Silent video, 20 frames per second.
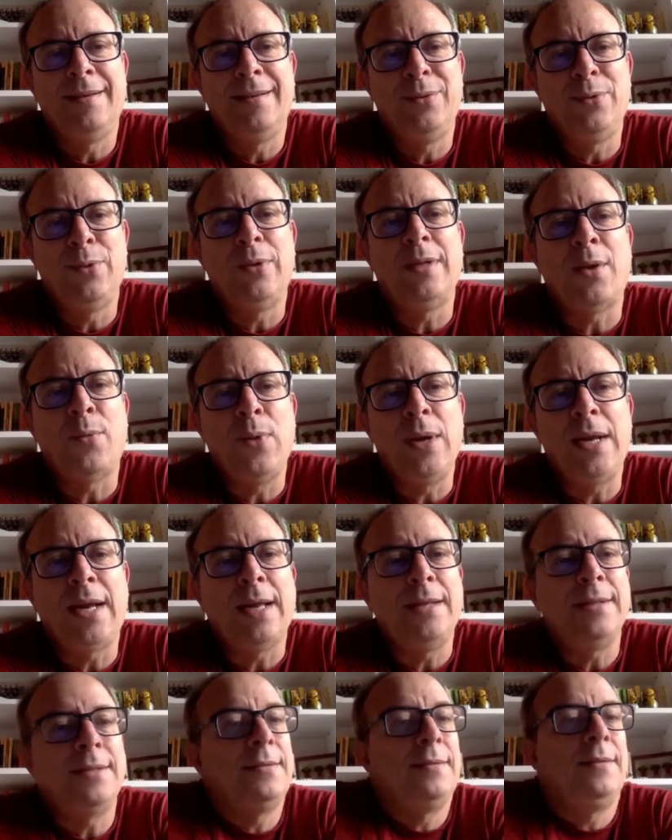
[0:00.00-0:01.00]
during the
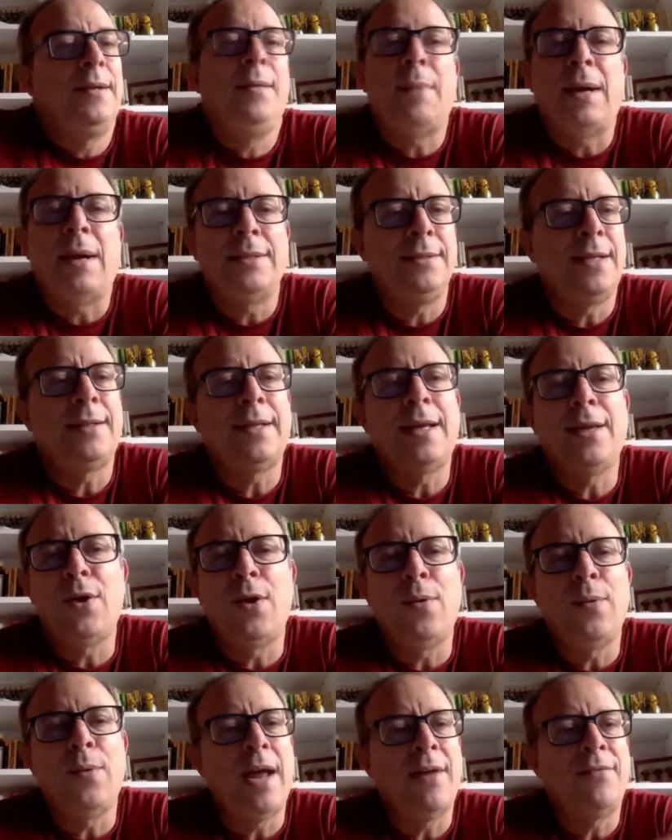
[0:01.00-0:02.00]
weekends. Imagine that I
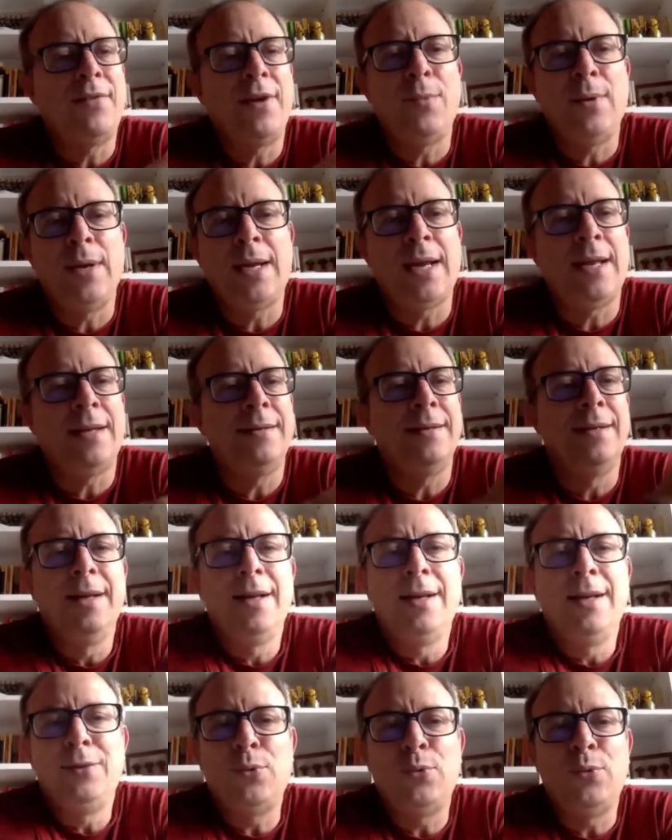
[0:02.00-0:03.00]
go every weekend
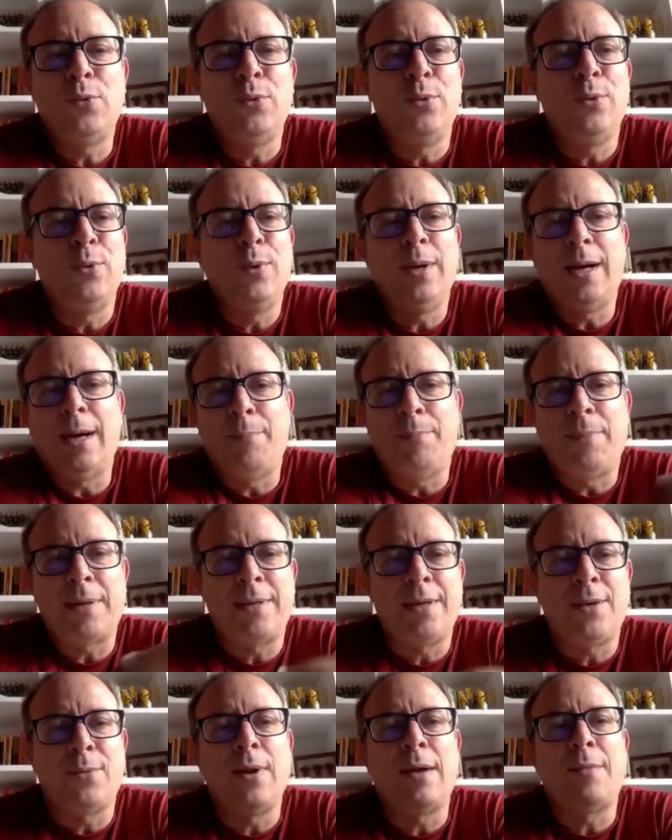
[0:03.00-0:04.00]
to a
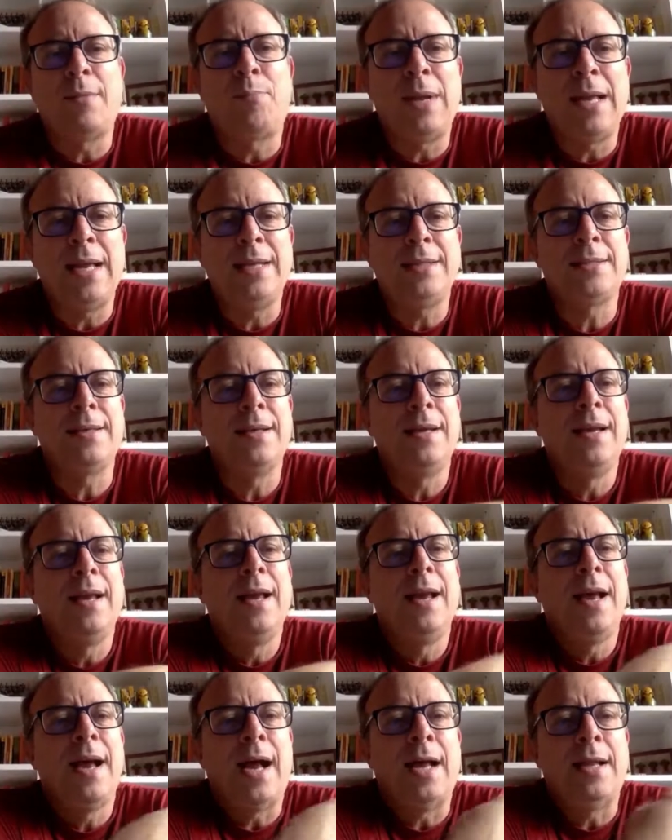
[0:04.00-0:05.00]
particular place,
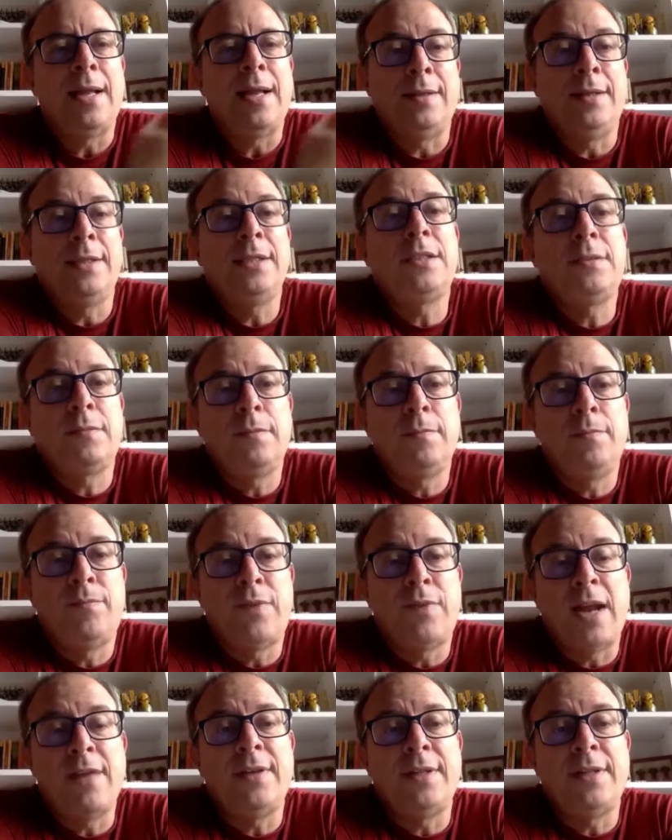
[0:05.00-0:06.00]
and this is
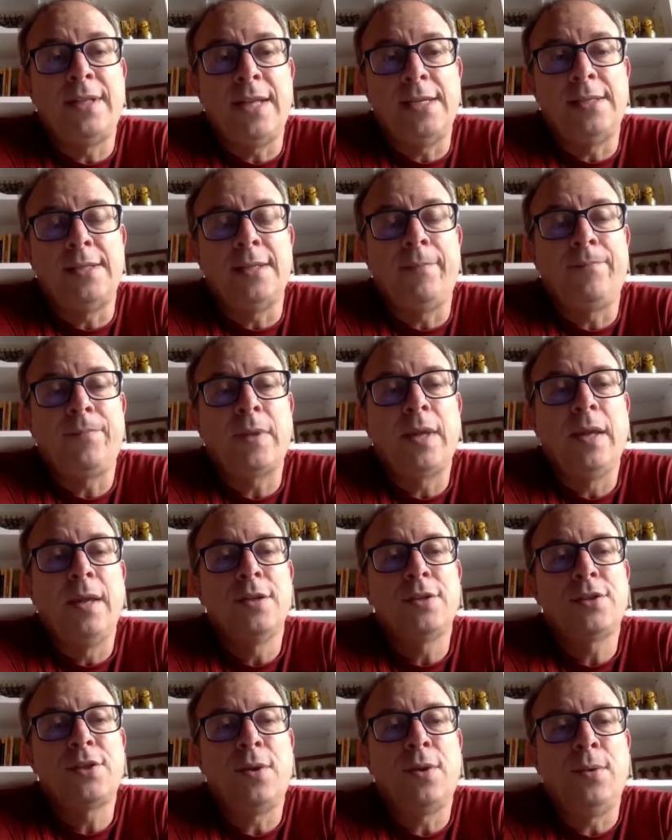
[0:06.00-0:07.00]
private data.
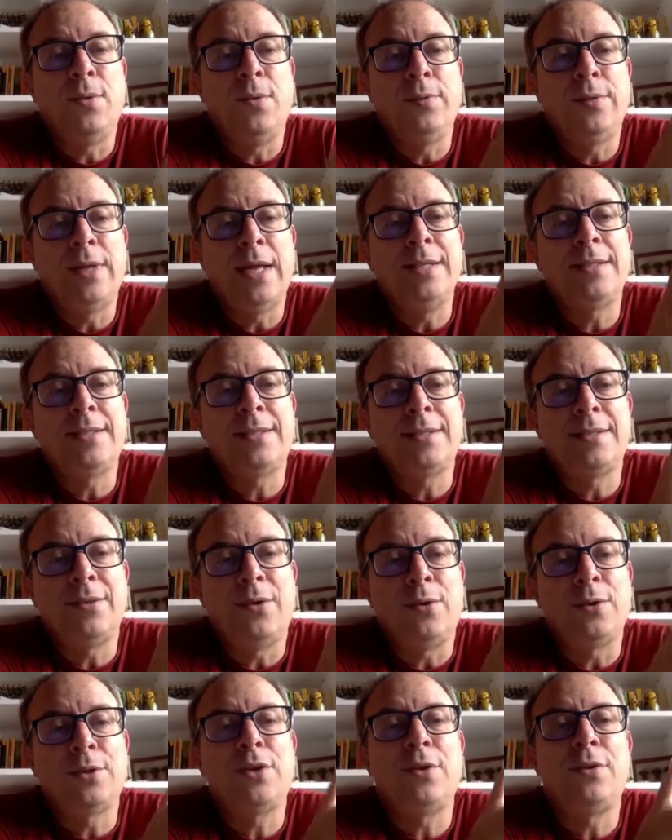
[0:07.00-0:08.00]
So there is
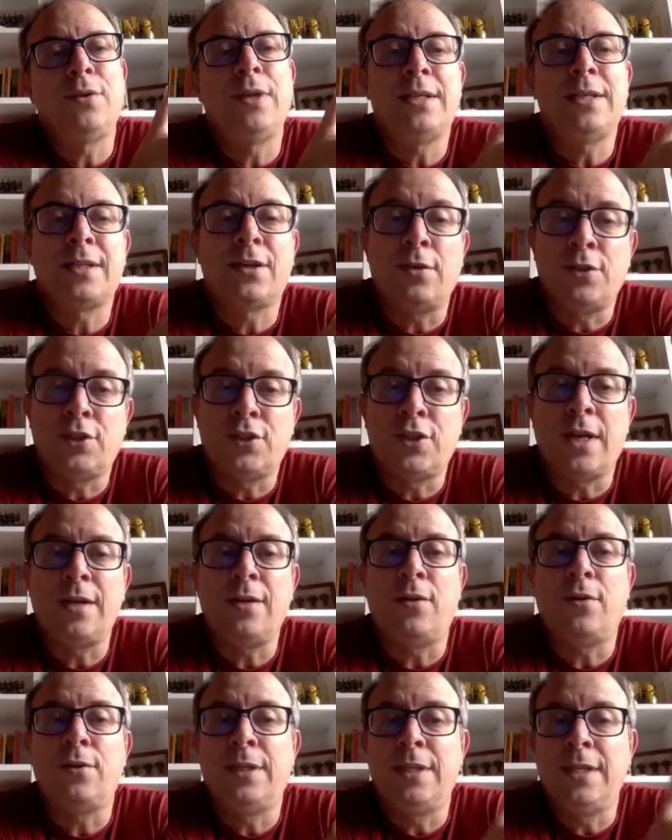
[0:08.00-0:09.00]
also this concern
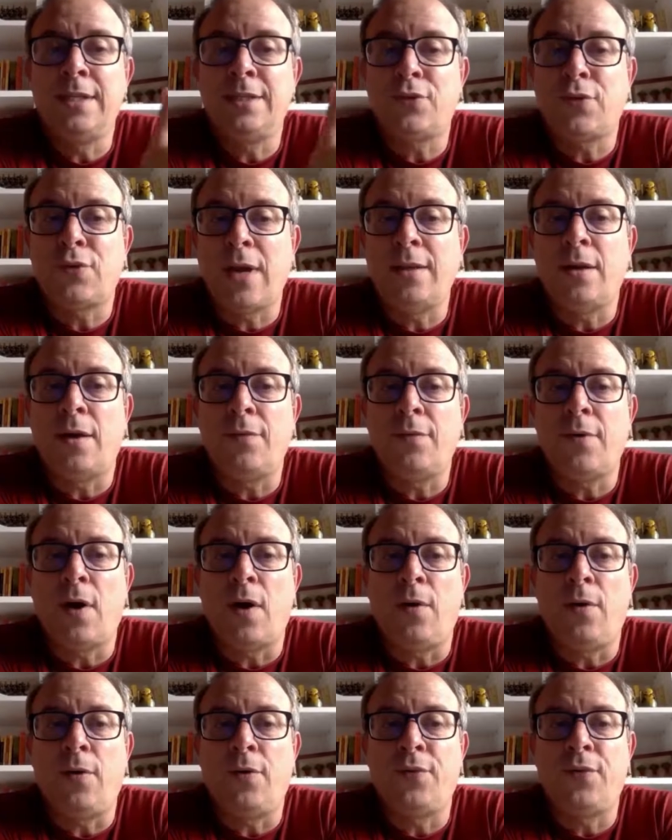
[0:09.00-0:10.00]
or this trade-off
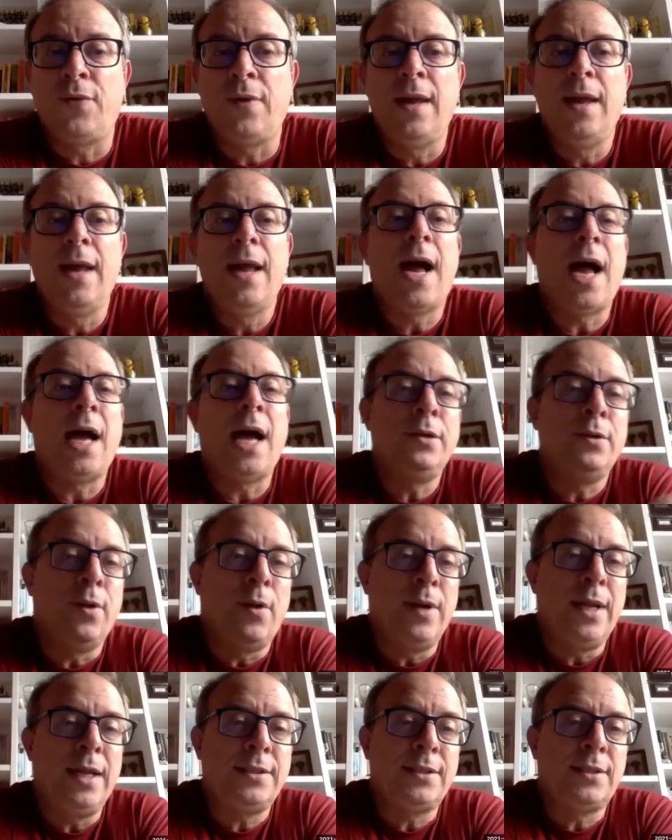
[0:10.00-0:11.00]
of
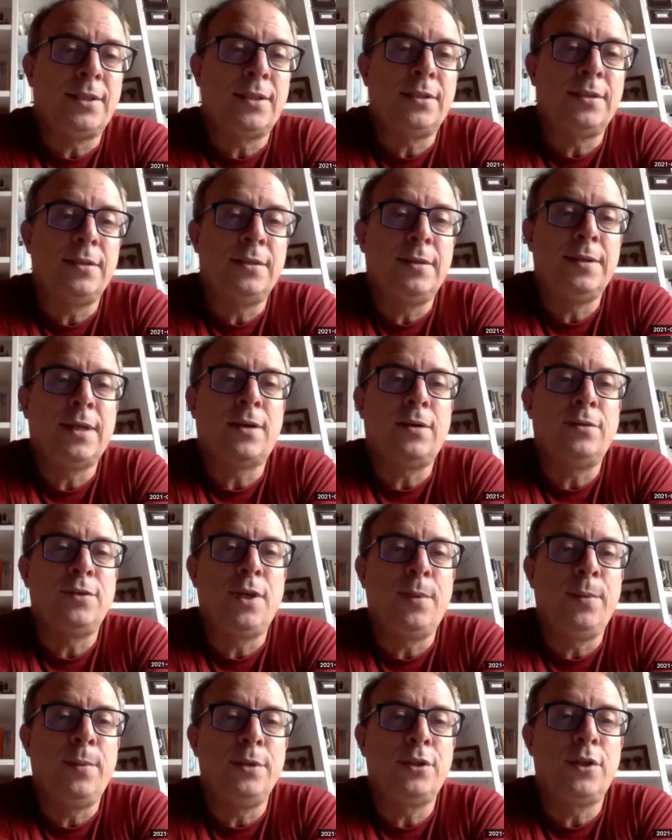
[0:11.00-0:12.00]
acknowledge the
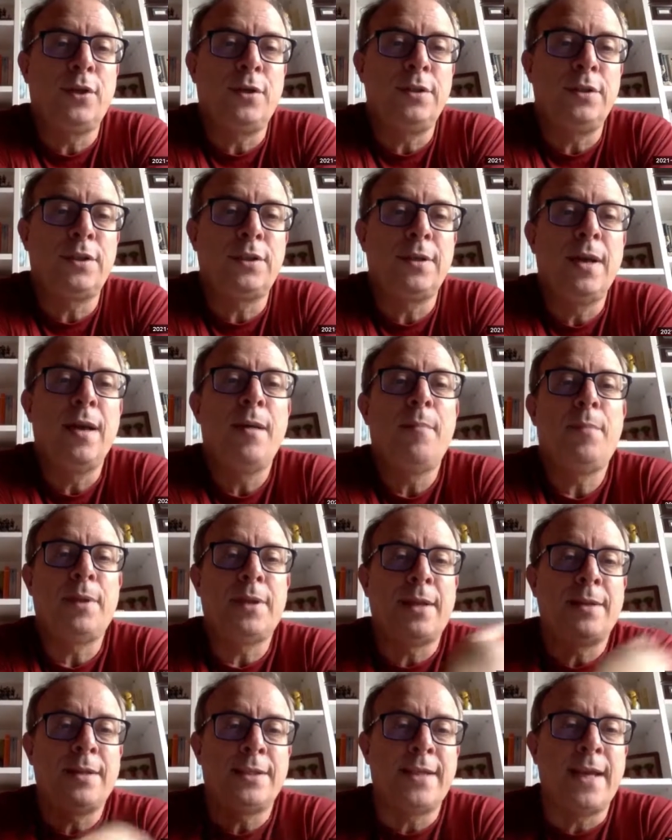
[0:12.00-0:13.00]
contributions, but
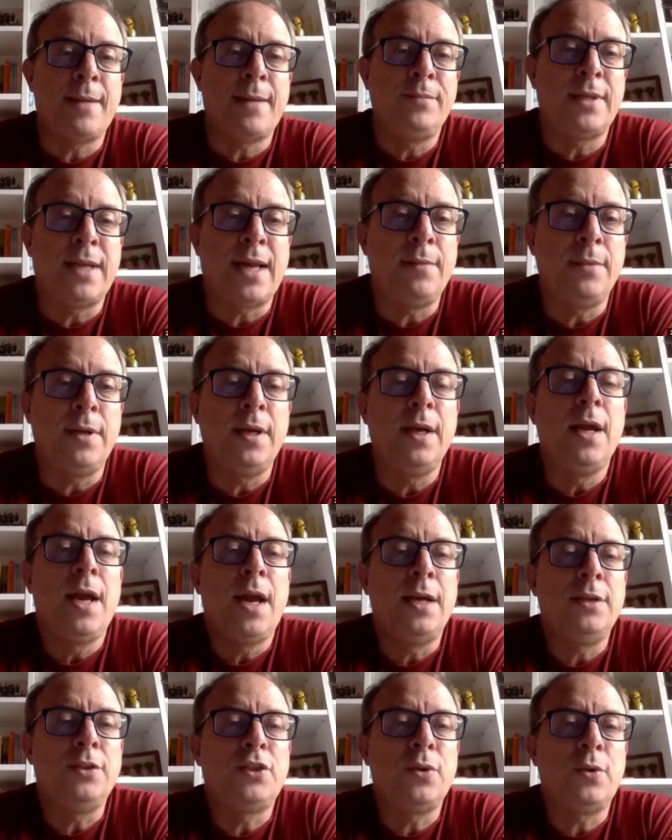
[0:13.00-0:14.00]
at the same time
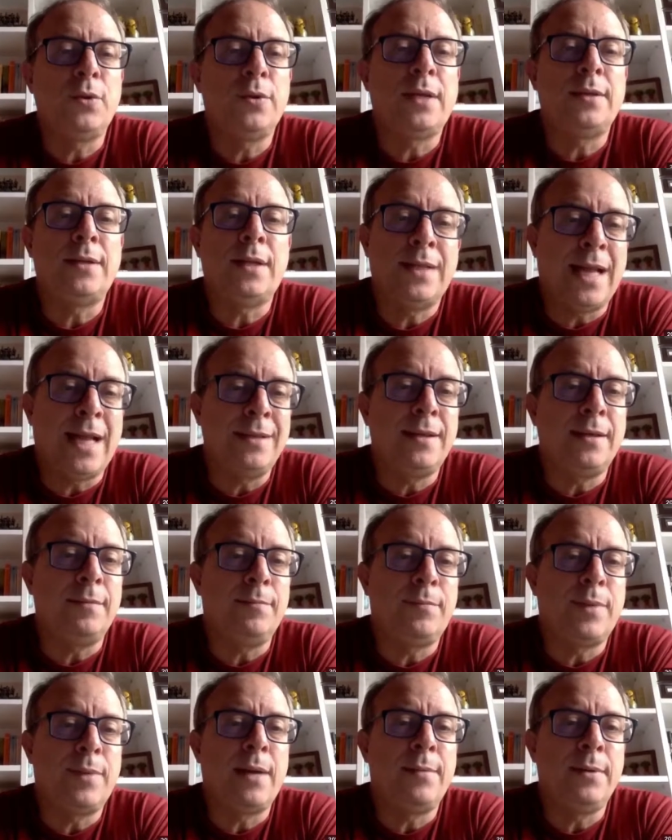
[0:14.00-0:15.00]
ensure that the
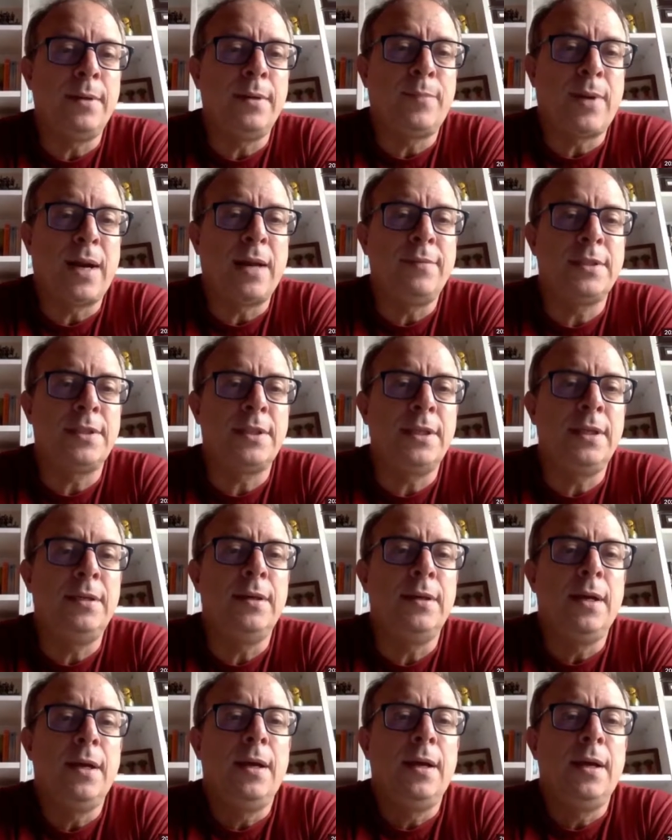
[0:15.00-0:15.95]
data privacy.